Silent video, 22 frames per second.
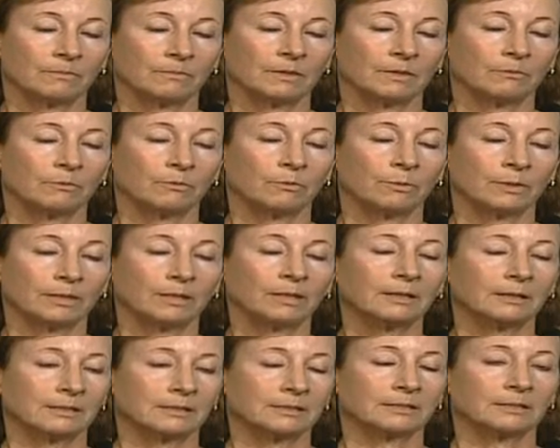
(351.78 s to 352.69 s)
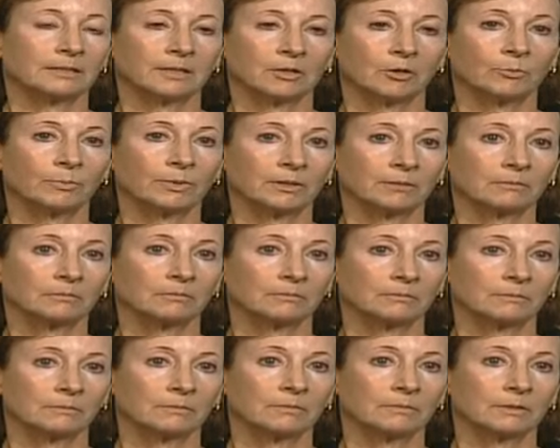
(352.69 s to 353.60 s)
they were relentless in helping
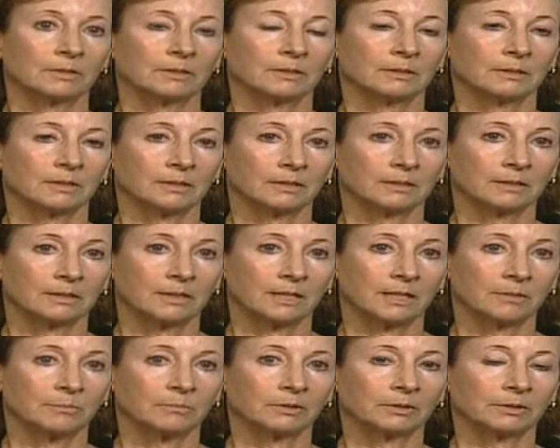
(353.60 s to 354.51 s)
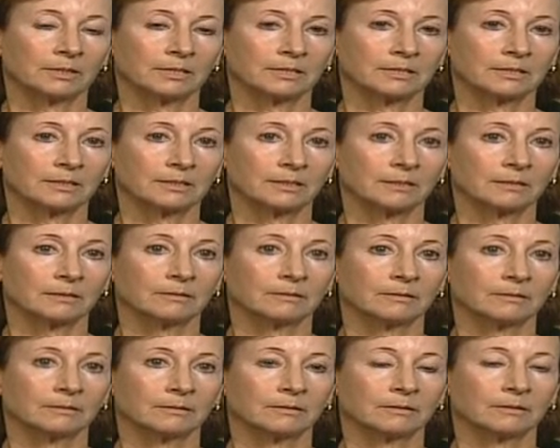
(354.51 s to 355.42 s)
keep Melissa
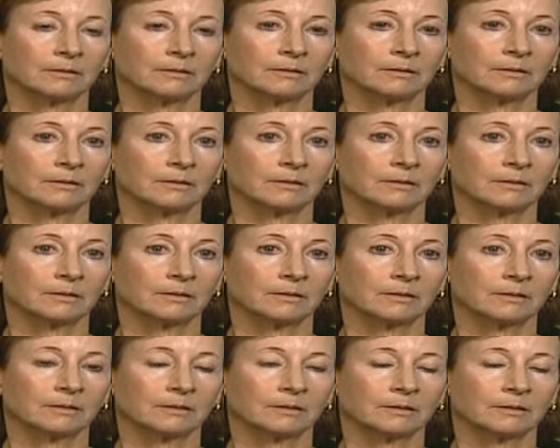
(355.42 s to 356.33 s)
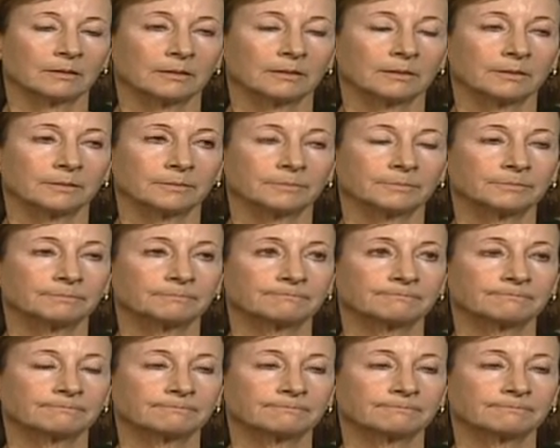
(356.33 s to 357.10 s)
um,